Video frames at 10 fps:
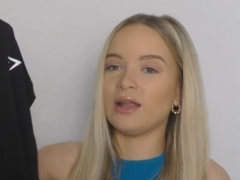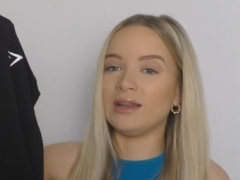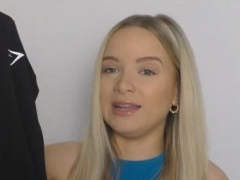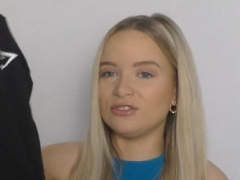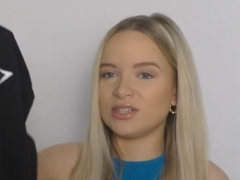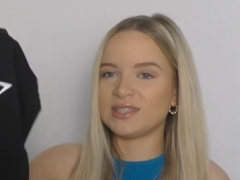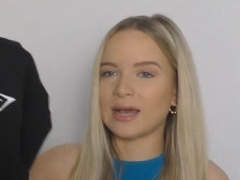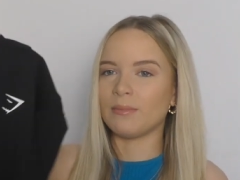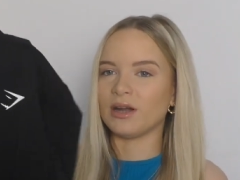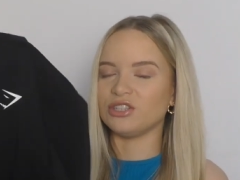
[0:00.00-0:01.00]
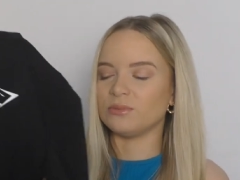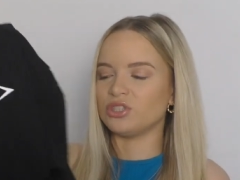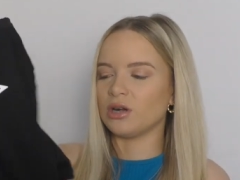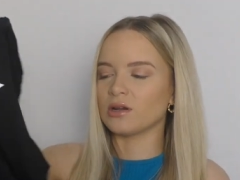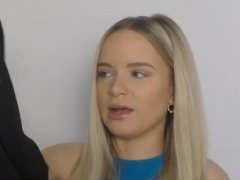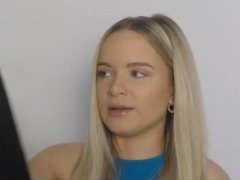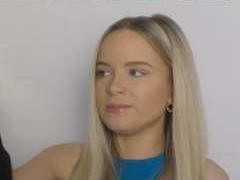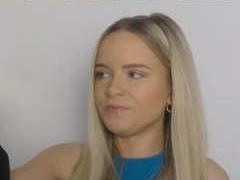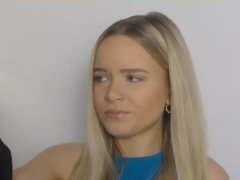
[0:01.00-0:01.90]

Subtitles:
I literally stand by Gymshark. Like,